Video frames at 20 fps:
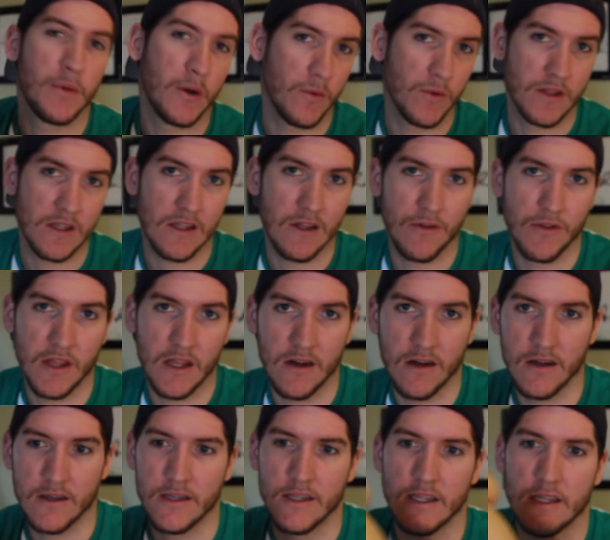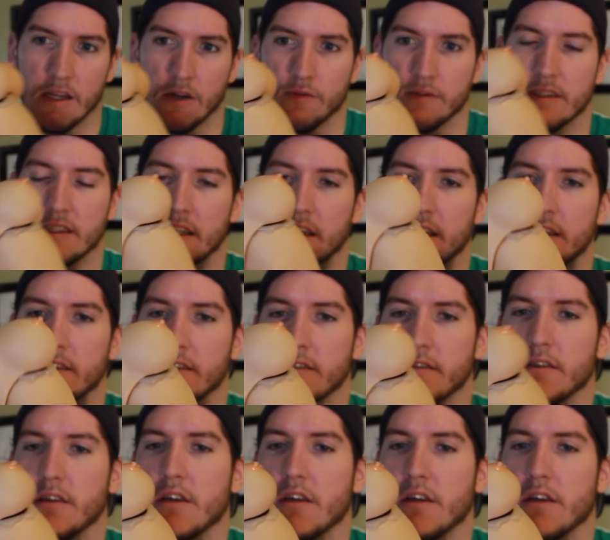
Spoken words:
but with clothing on, you don't see it.